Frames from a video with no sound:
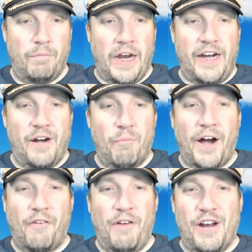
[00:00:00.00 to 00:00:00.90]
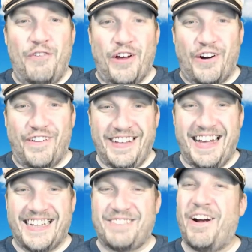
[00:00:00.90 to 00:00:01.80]
Did I hear Margaritaville?
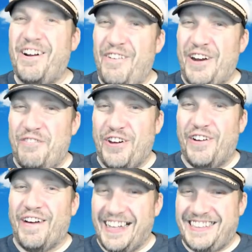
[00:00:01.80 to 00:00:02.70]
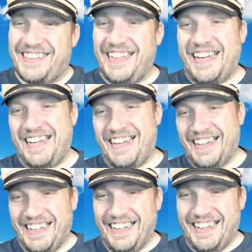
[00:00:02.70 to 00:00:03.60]
Yes, Margaritaville at
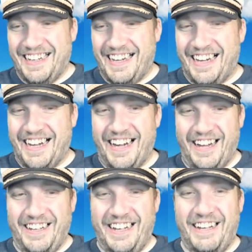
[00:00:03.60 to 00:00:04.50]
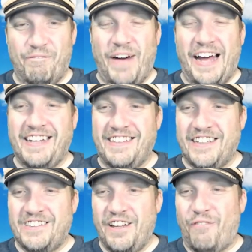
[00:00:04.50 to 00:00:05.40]
Sea. Mike
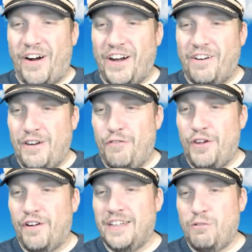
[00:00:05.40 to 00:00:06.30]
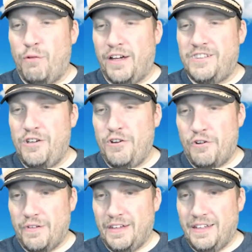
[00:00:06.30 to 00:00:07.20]
does love Margaritaville as well,
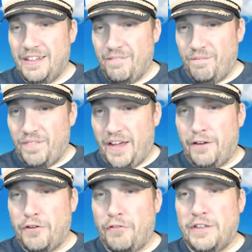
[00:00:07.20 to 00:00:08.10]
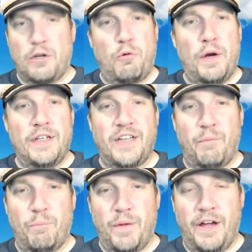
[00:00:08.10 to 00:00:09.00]
too. I don't know if there's a quiz
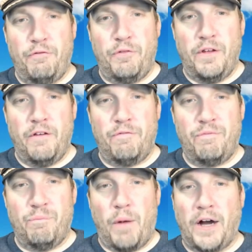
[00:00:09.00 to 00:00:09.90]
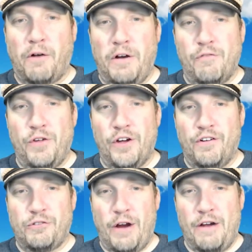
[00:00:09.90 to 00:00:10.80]
on if
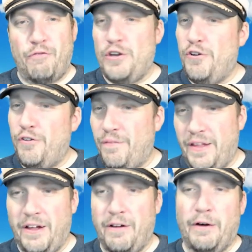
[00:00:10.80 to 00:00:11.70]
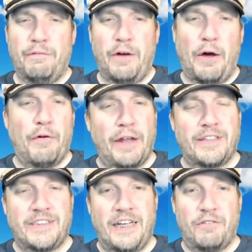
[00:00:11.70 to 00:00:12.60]
Margaritaville is right for you. I'll
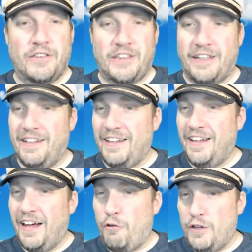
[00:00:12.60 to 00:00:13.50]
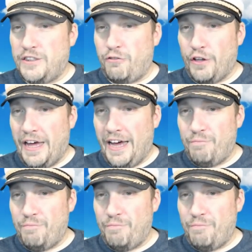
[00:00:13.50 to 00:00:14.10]
have to see if there's a quiz for